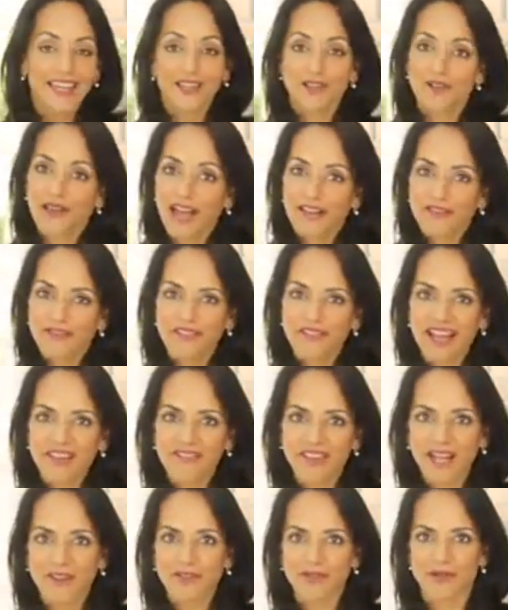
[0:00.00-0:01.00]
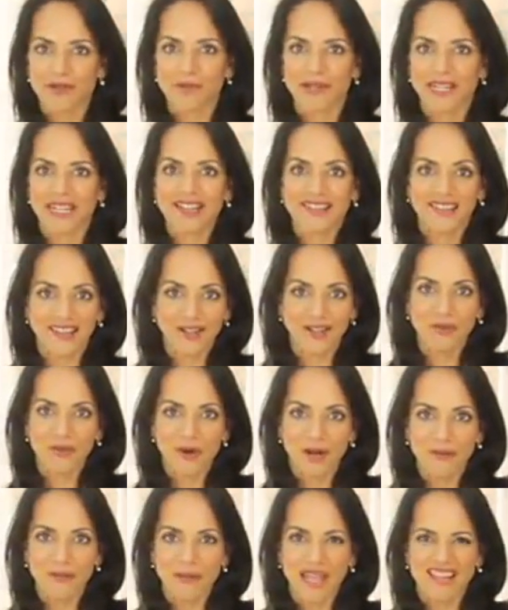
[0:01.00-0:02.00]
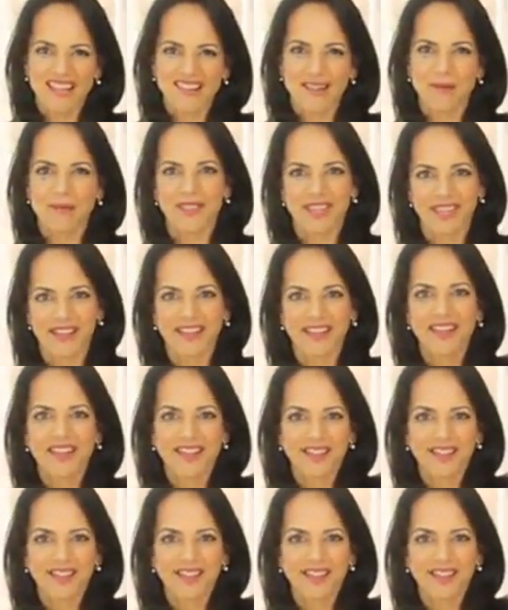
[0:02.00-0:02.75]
you have 5 extra minutes and you want to make something